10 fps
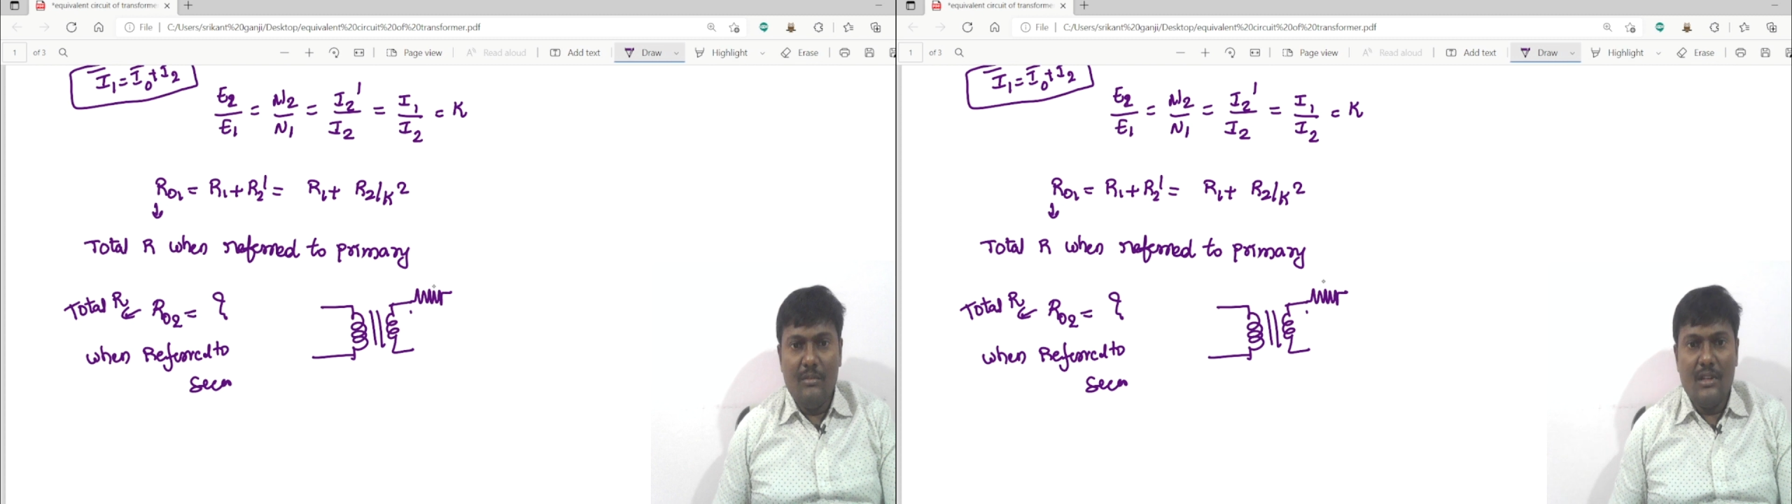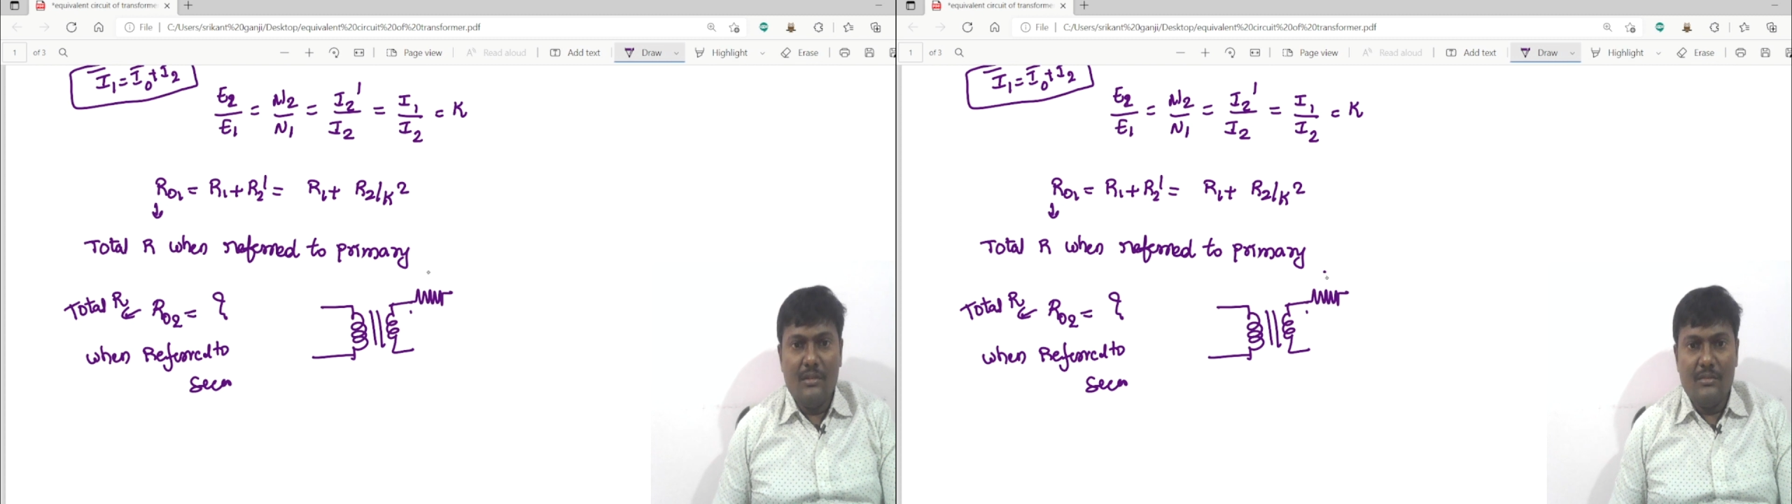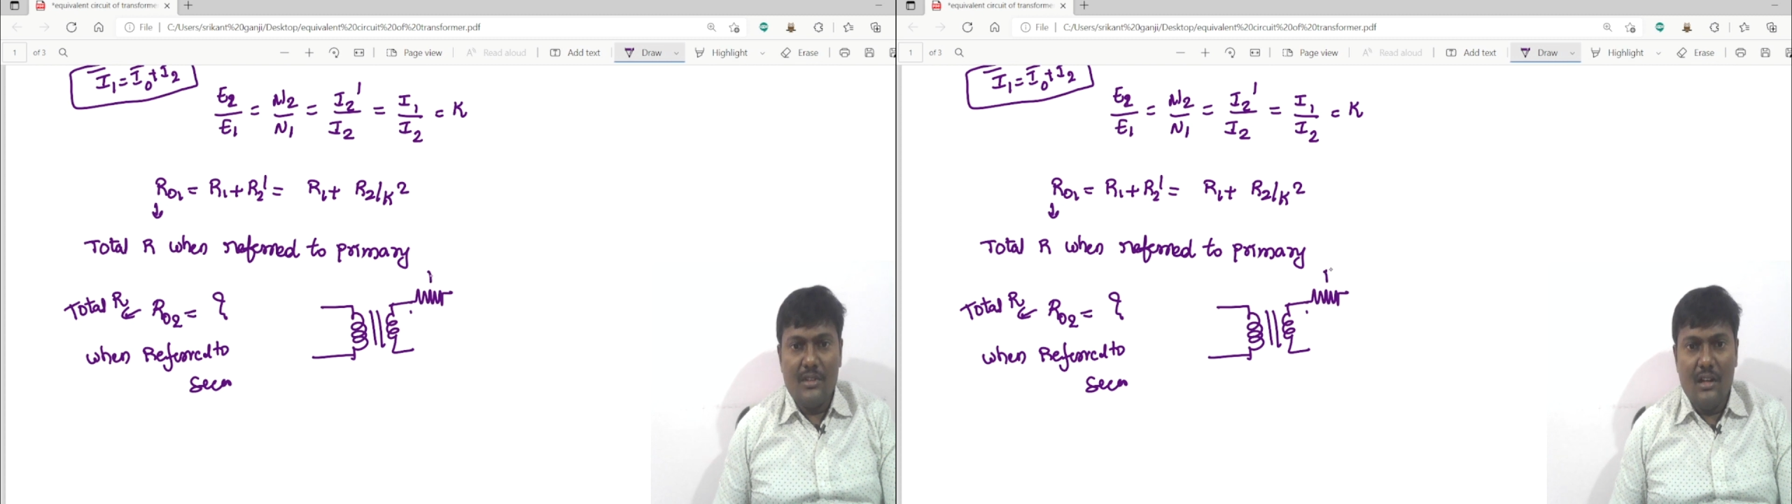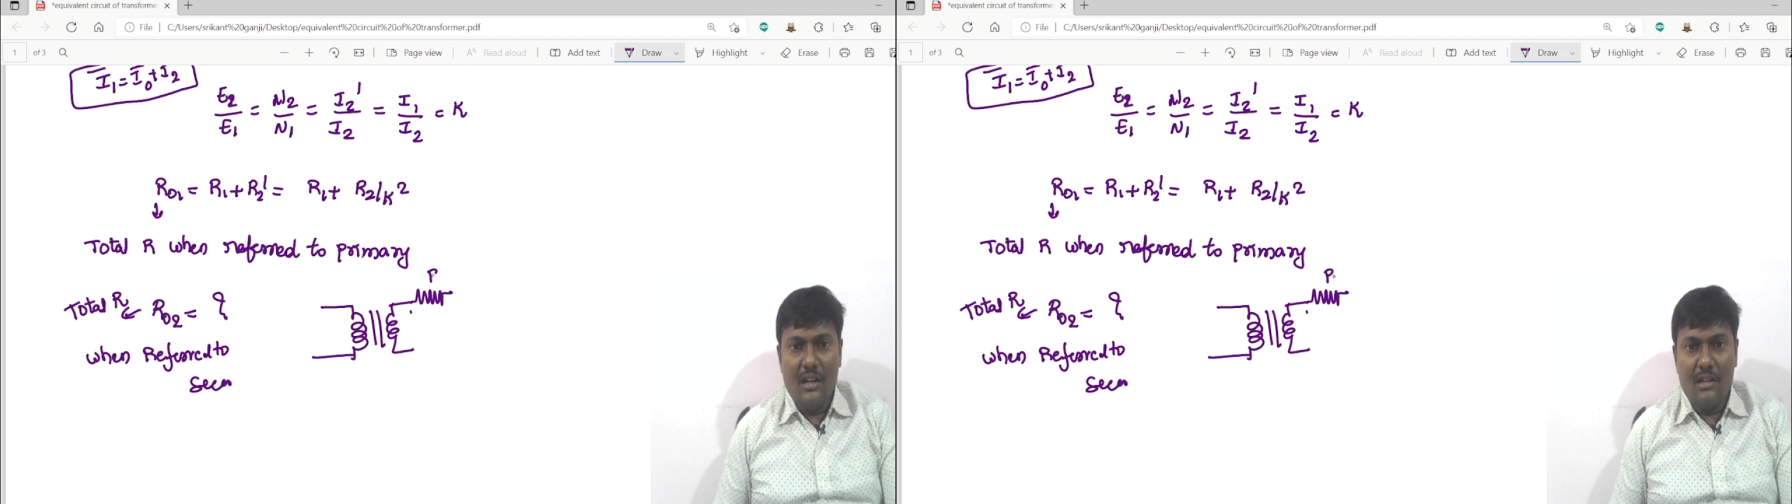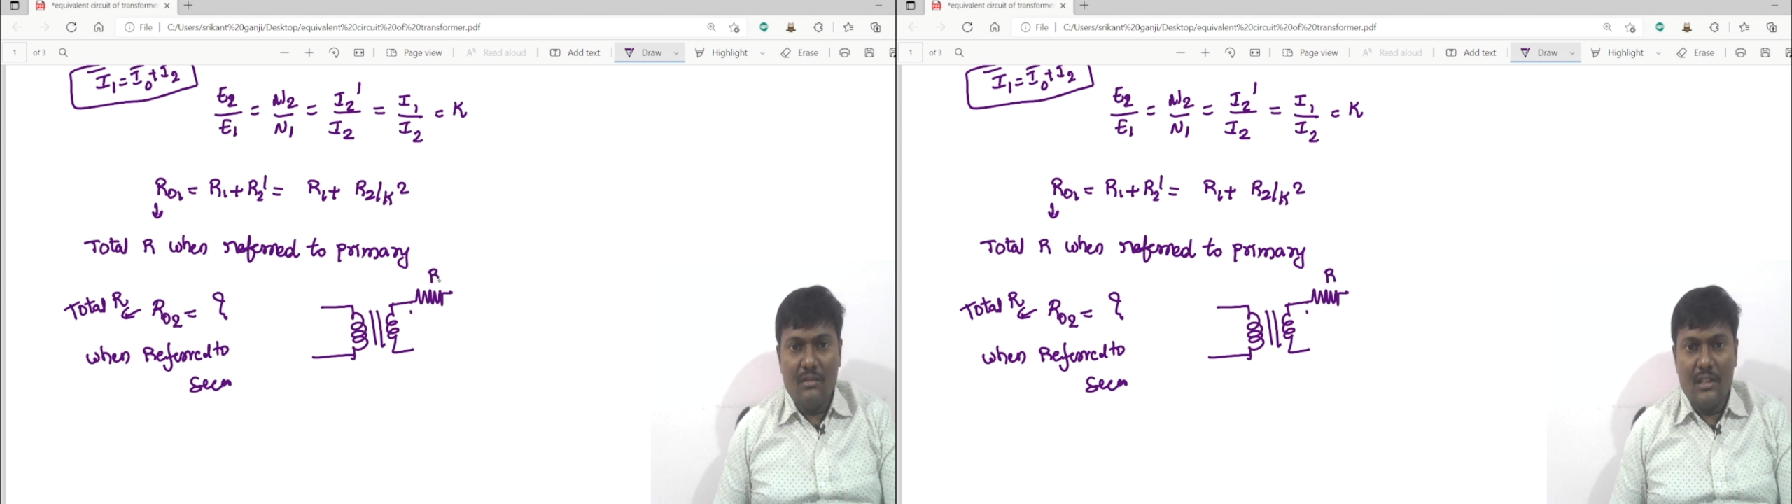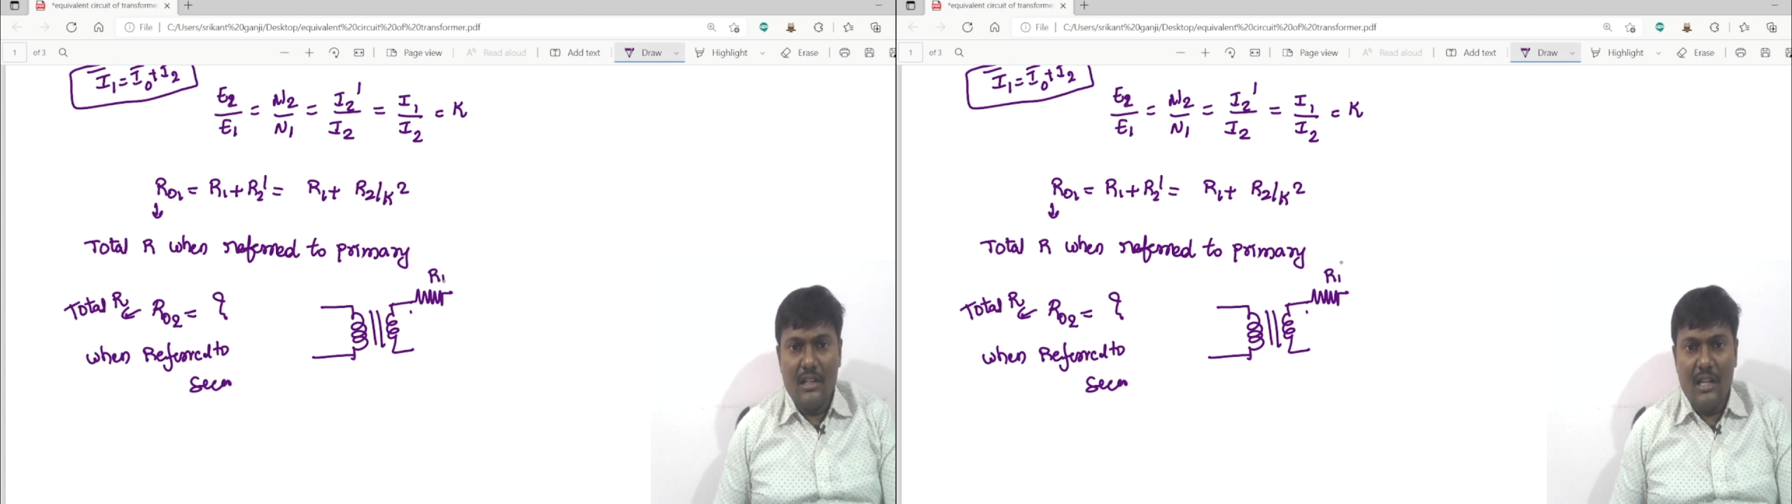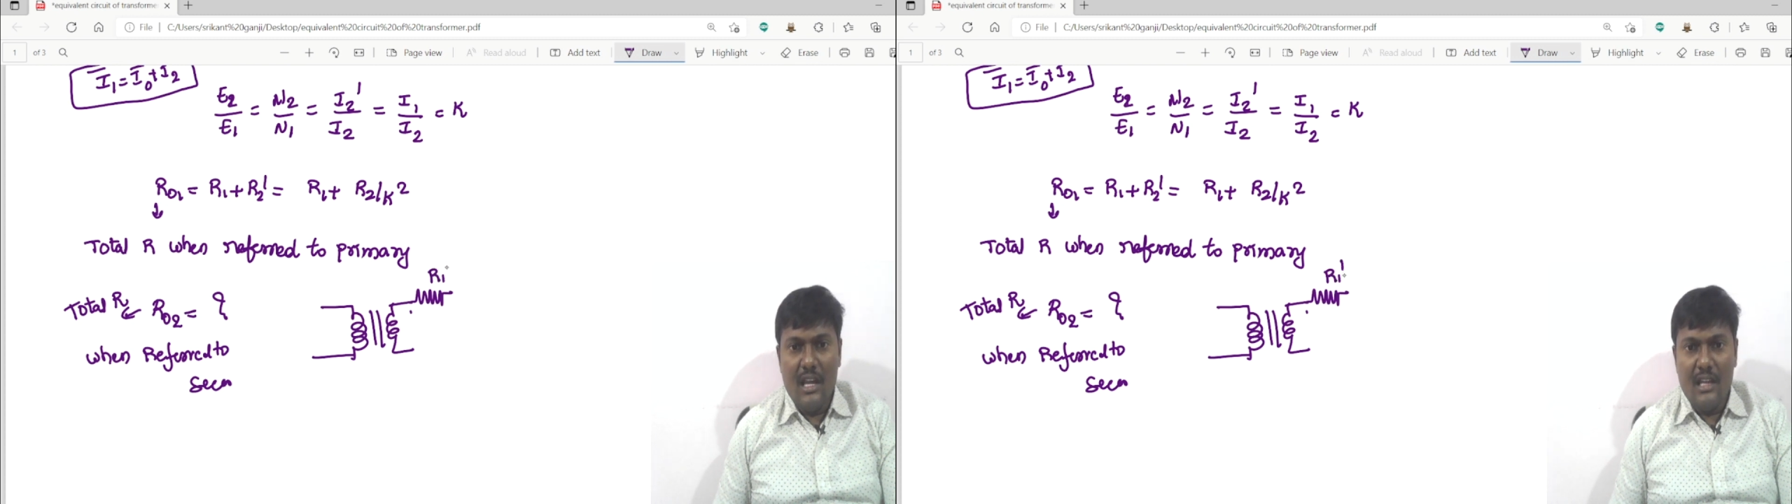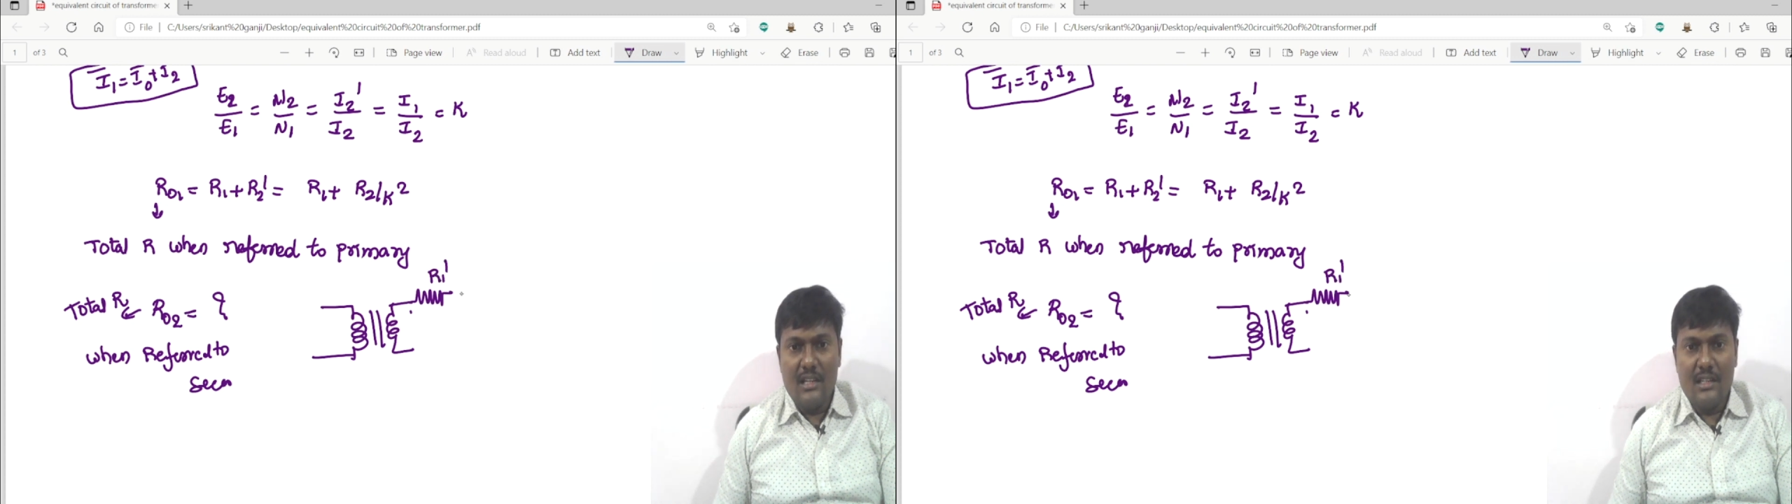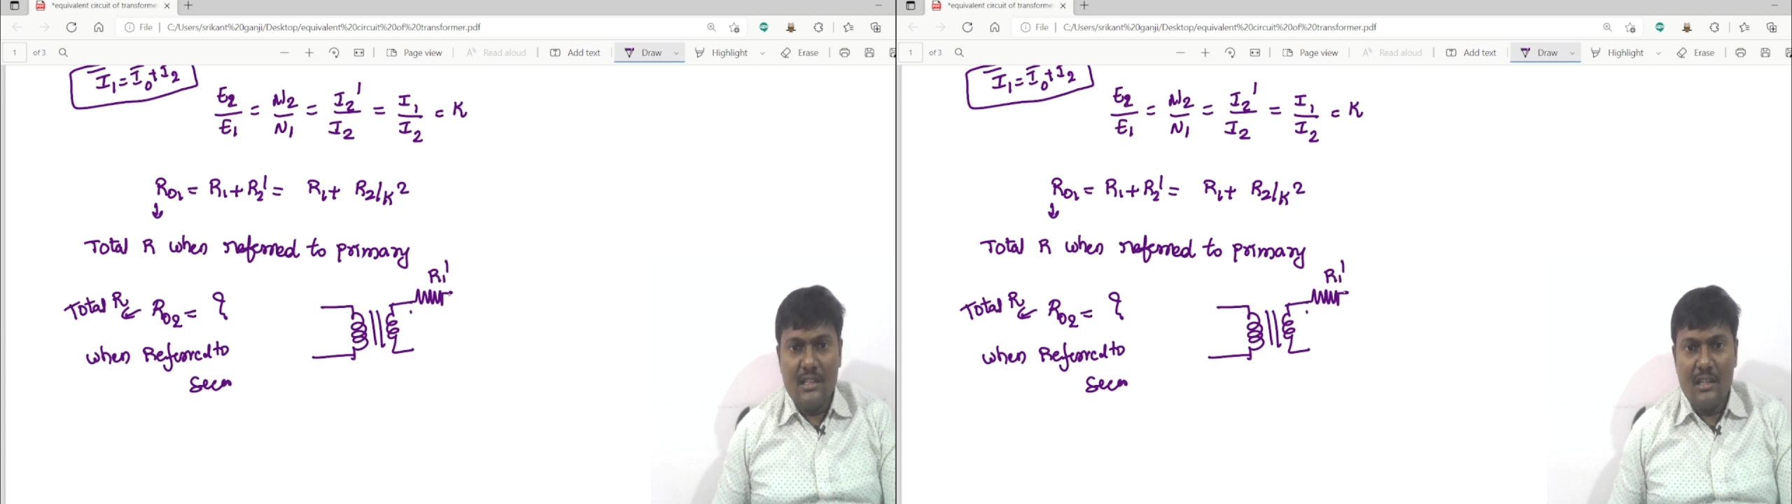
becomes R1 dash.